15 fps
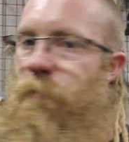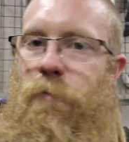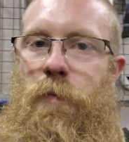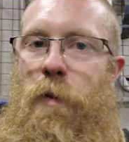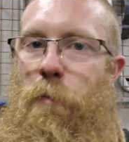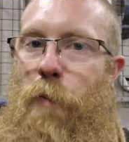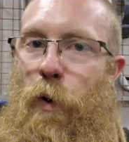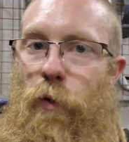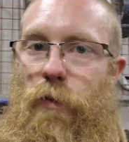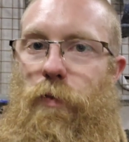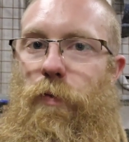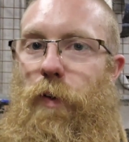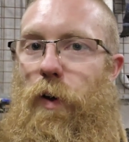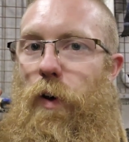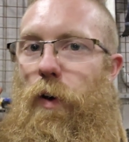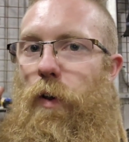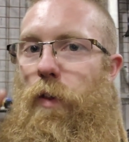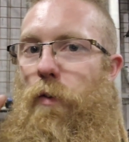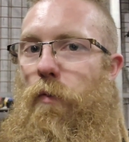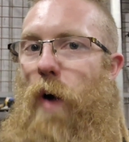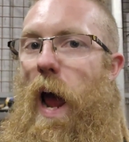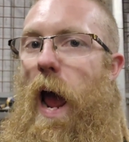The boots for
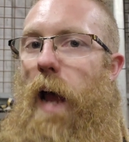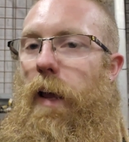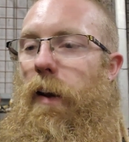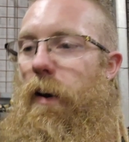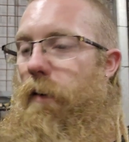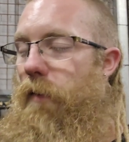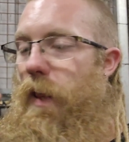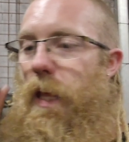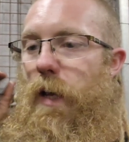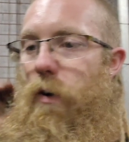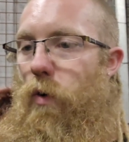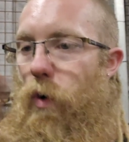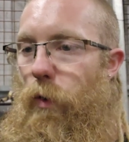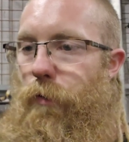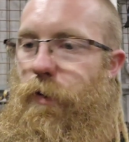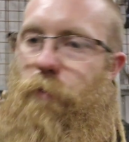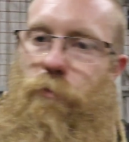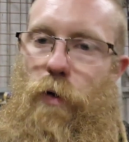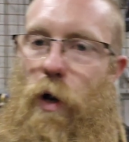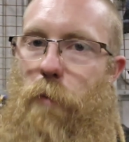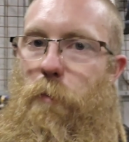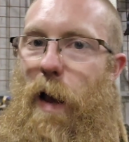the rack and everything are all zip
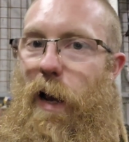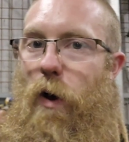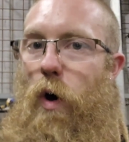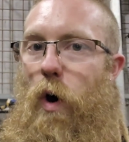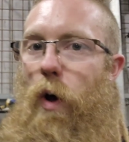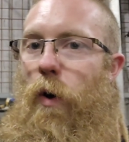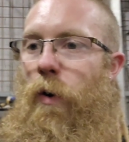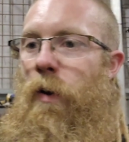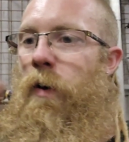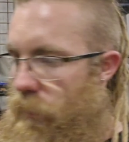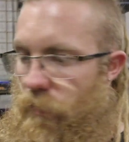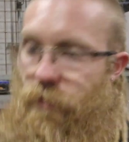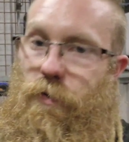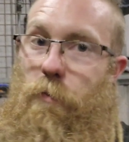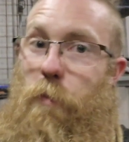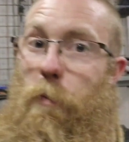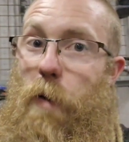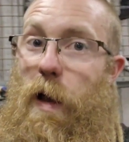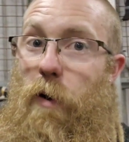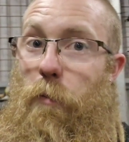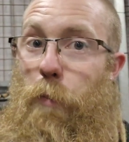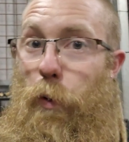tied back on. Just a simple
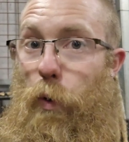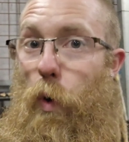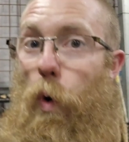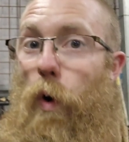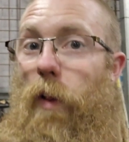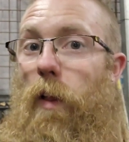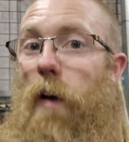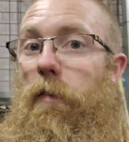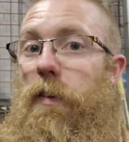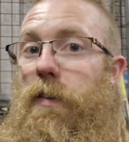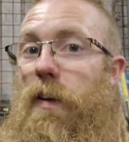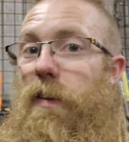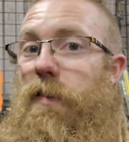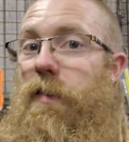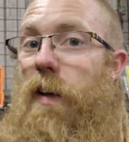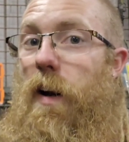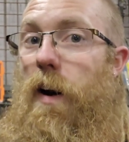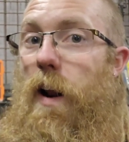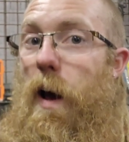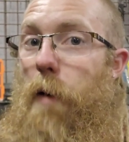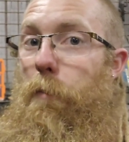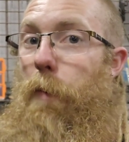matter of put the coilovers in, set it
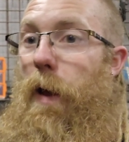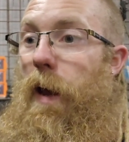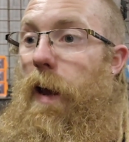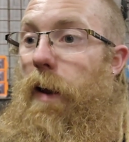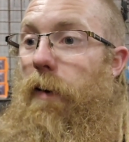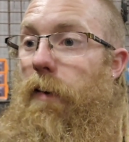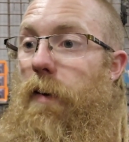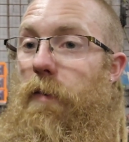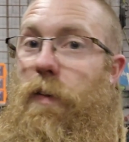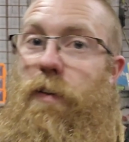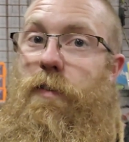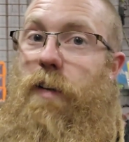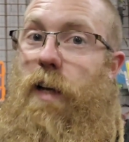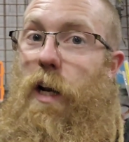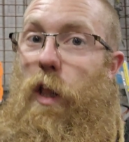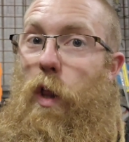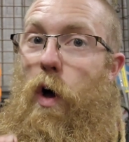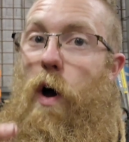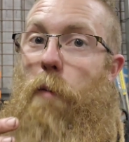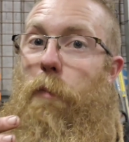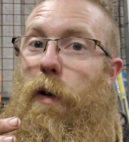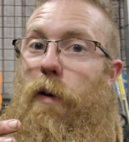up, and give this thing an
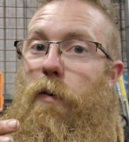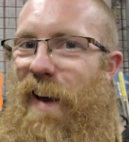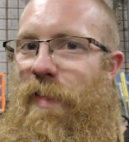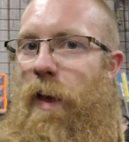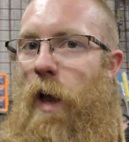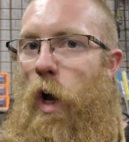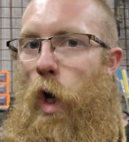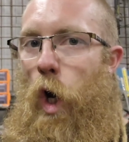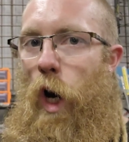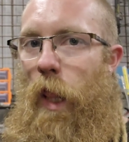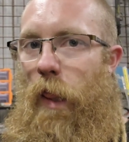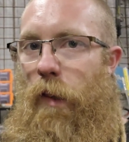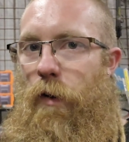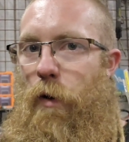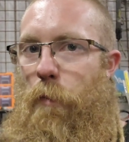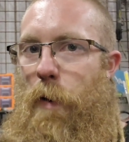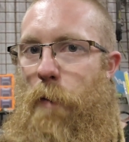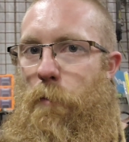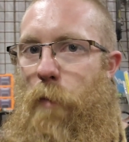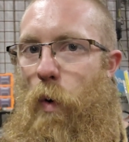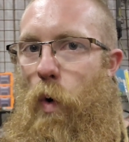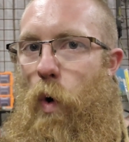alignment. I think I got a little bit
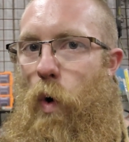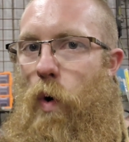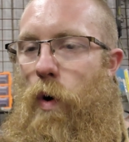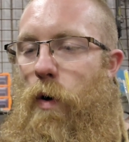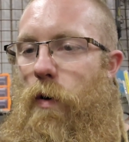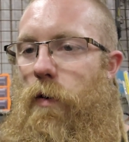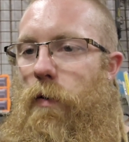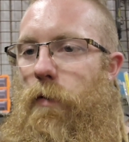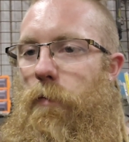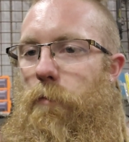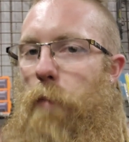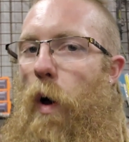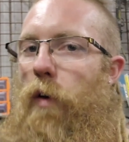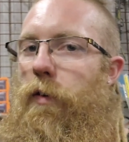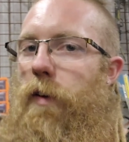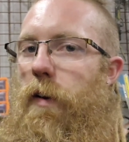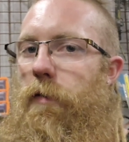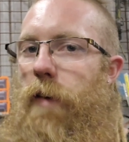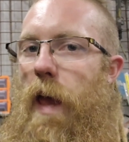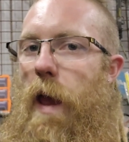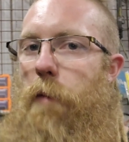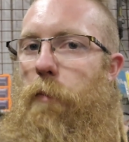more positive
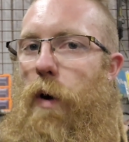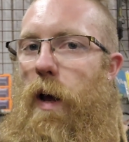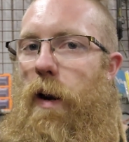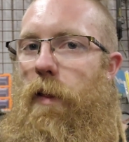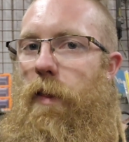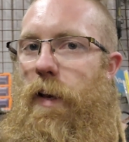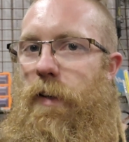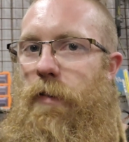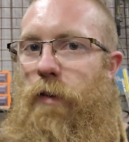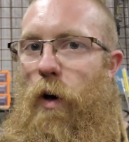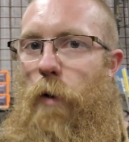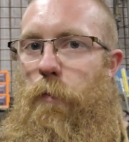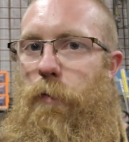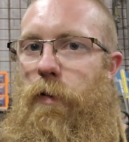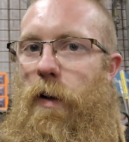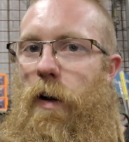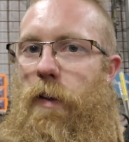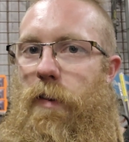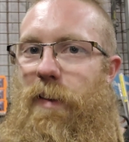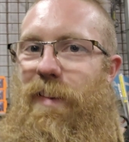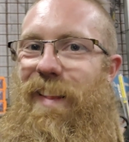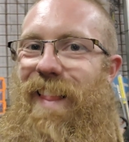camber out of these tops than I
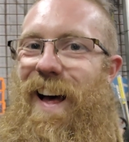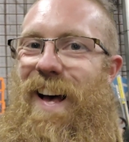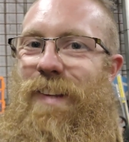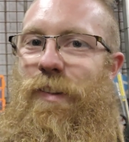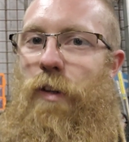did the last